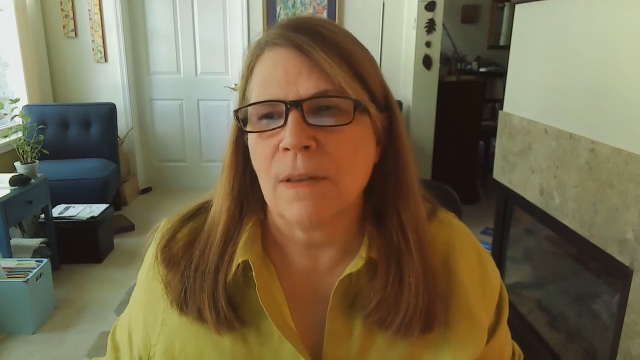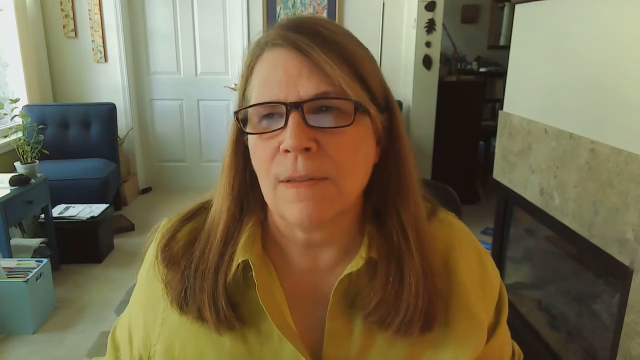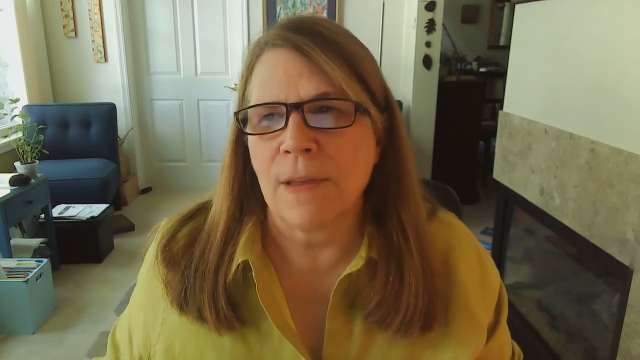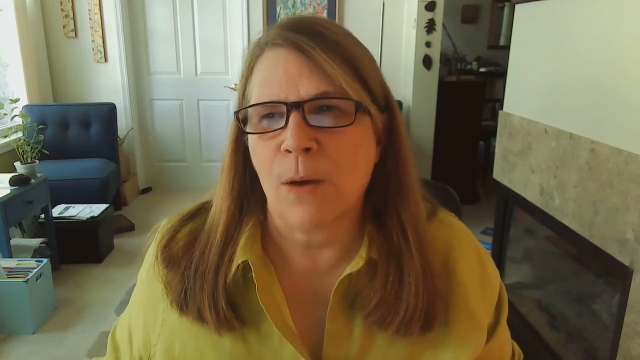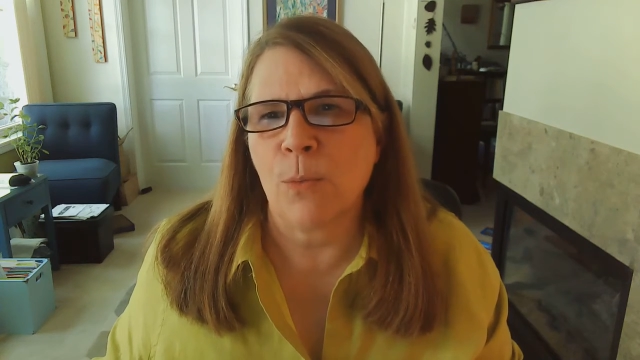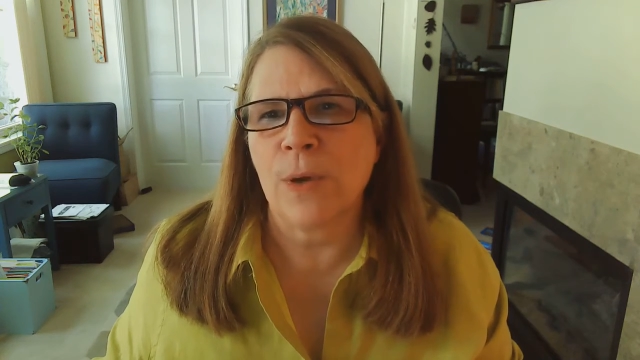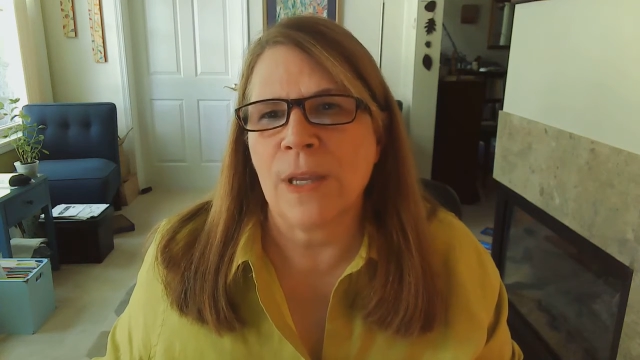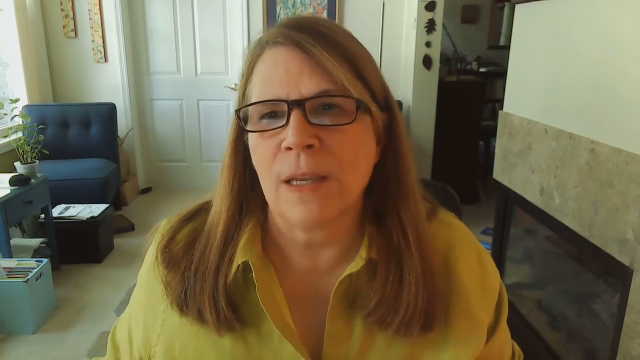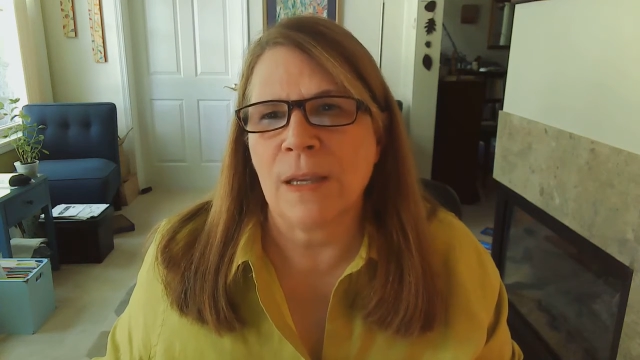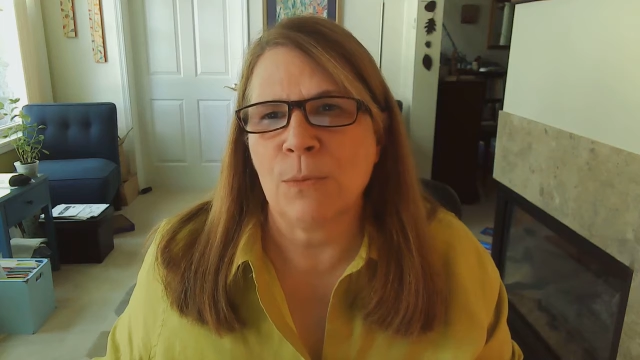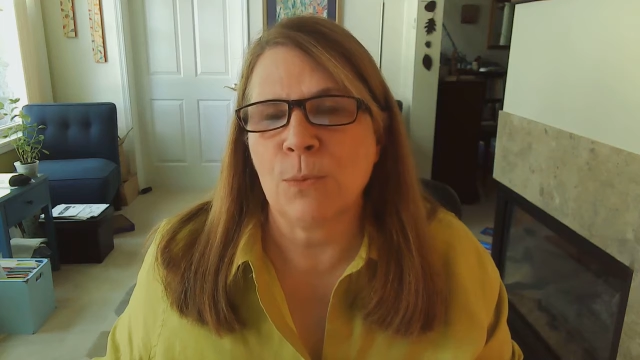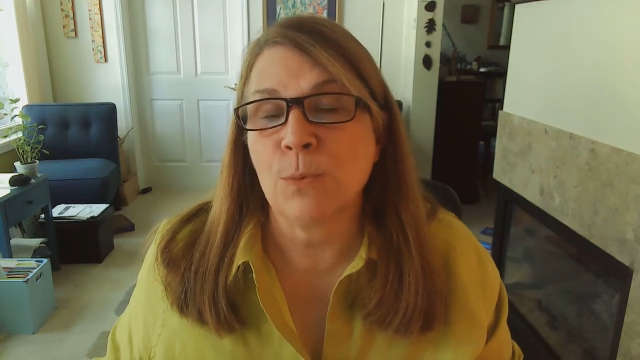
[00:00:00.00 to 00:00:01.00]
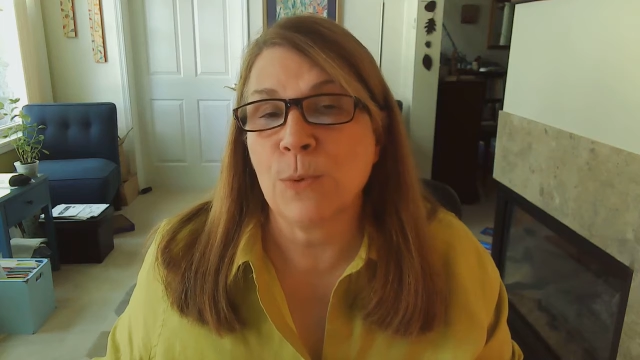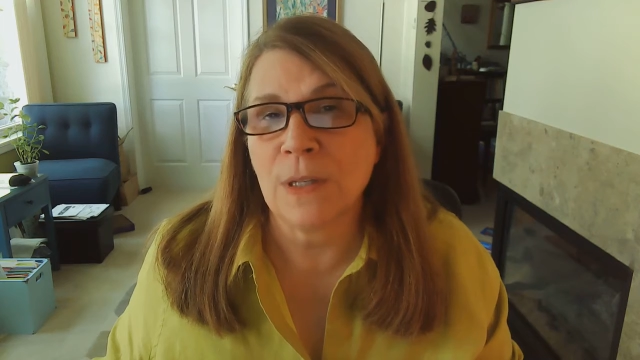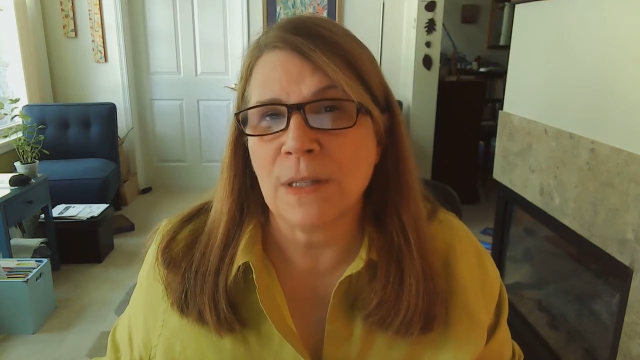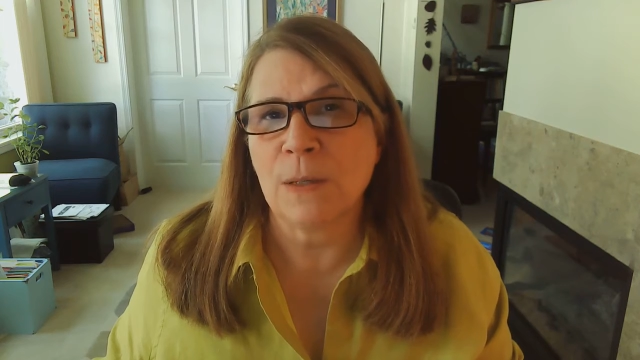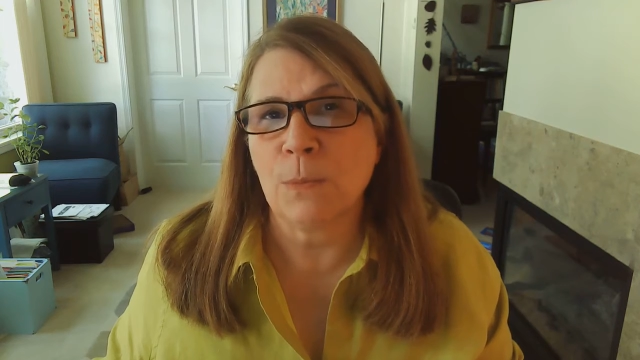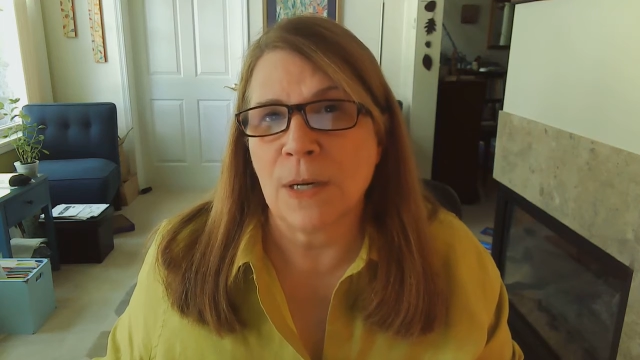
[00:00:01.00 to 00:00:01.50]
that we
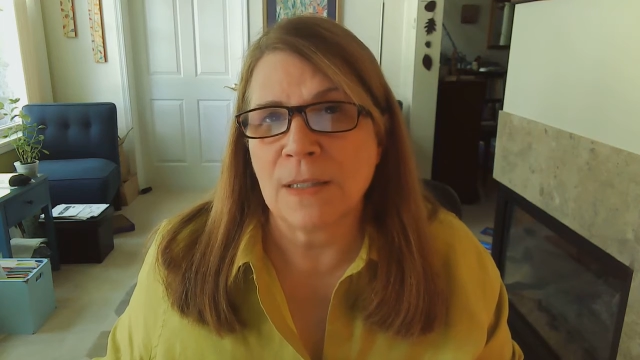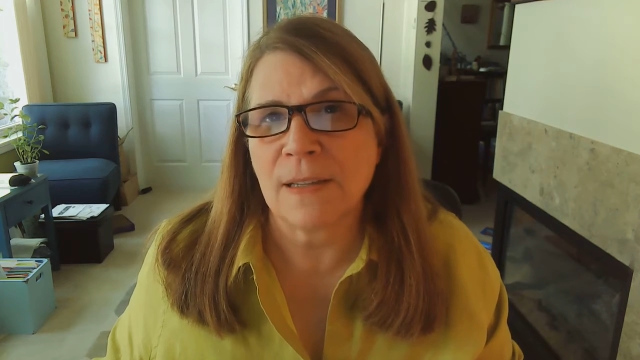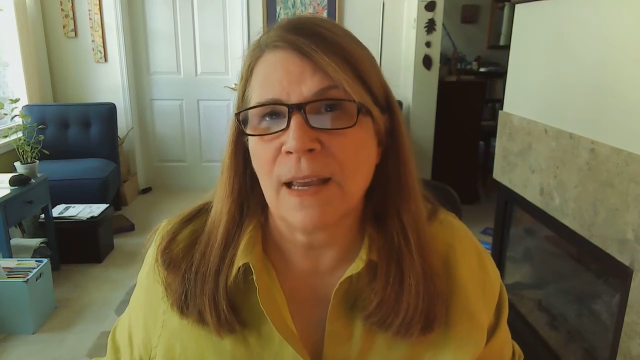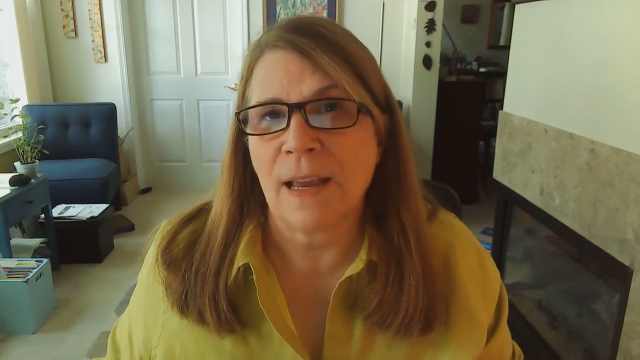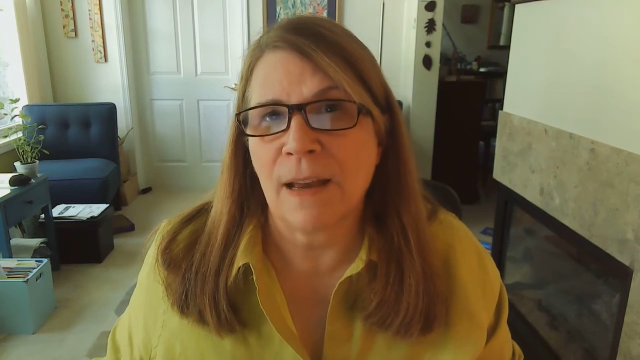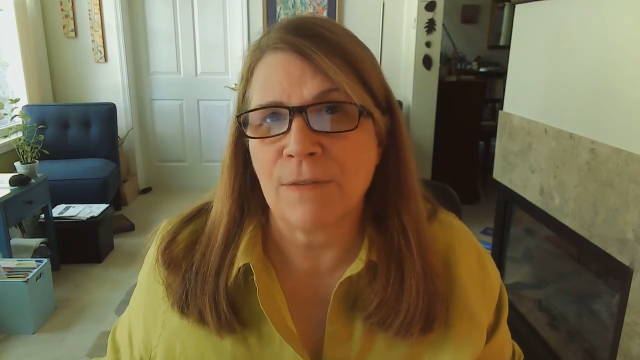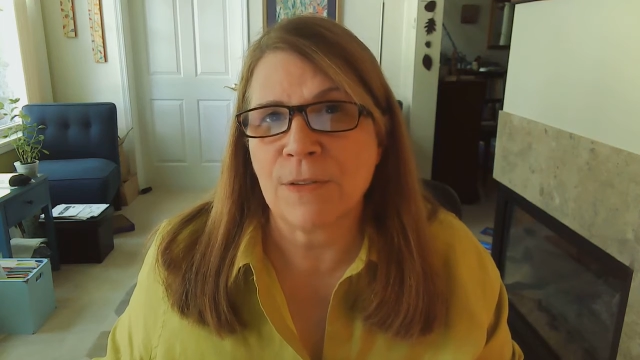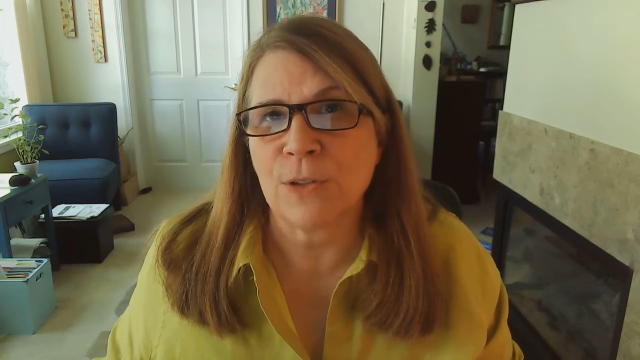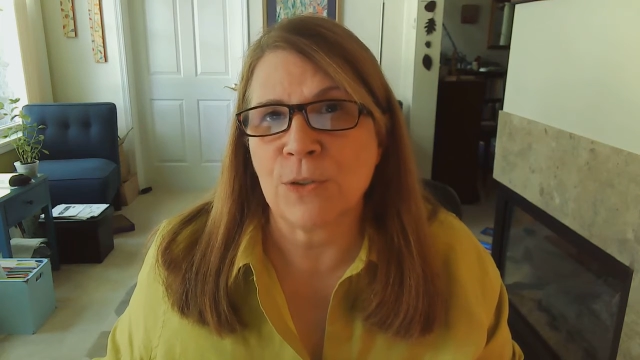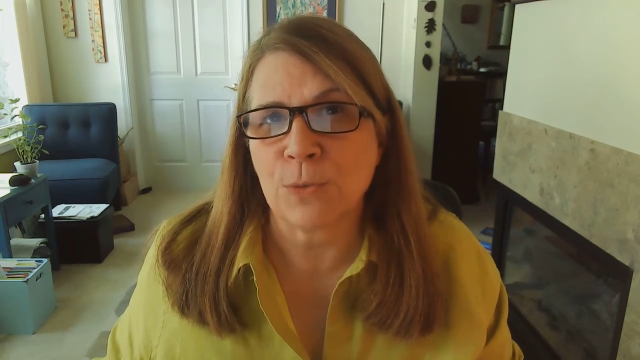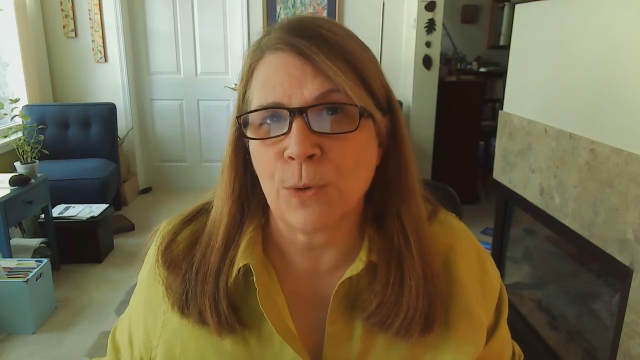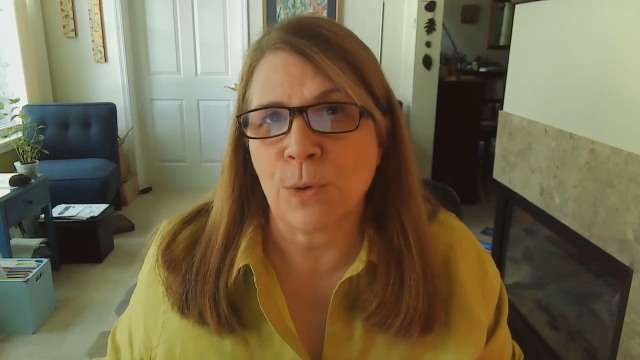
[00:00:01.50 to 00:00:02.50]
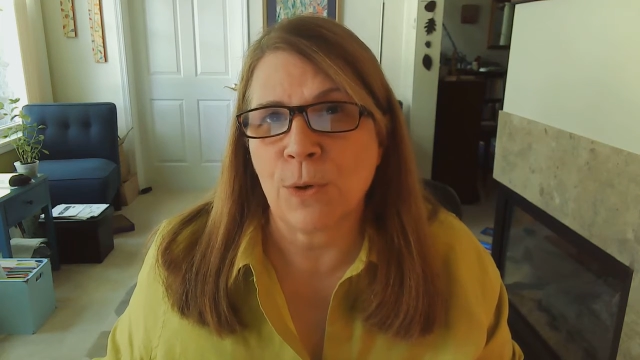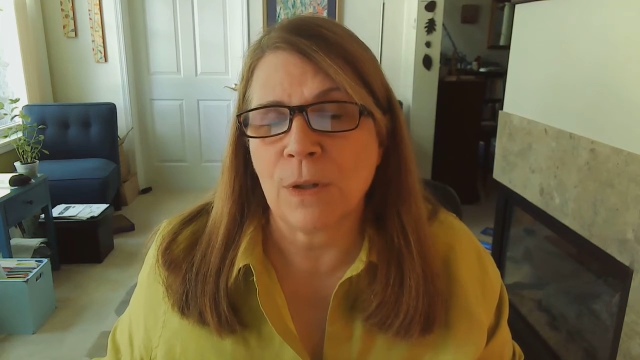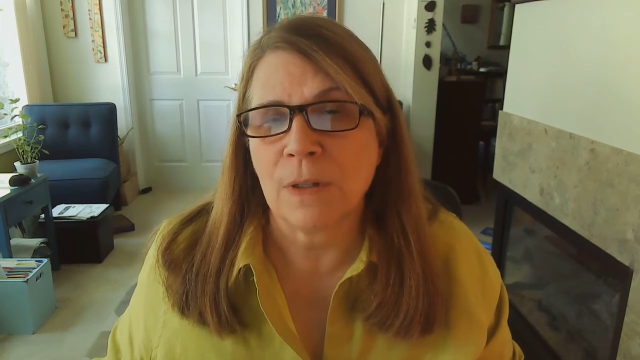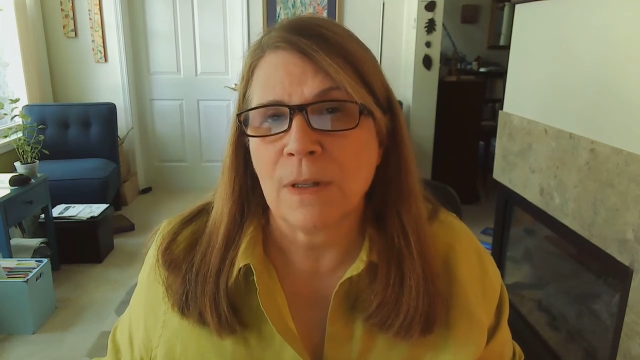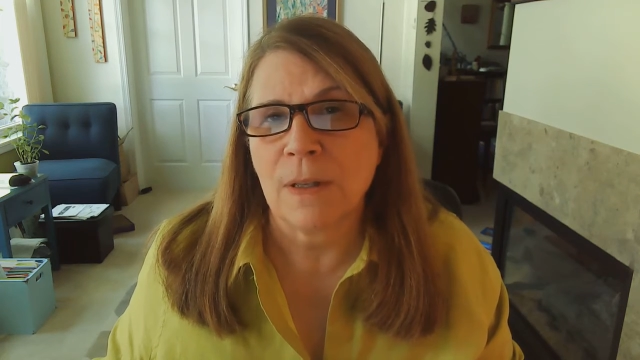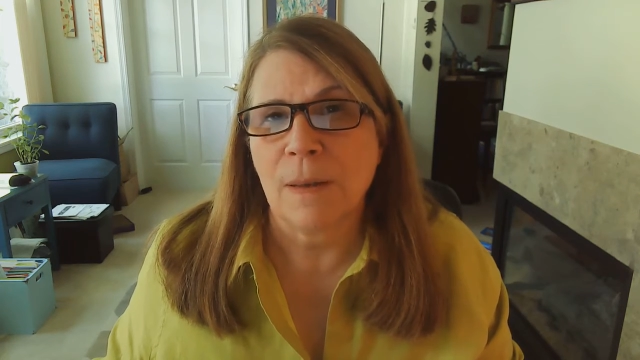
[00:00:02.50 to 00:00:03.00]
really want to have control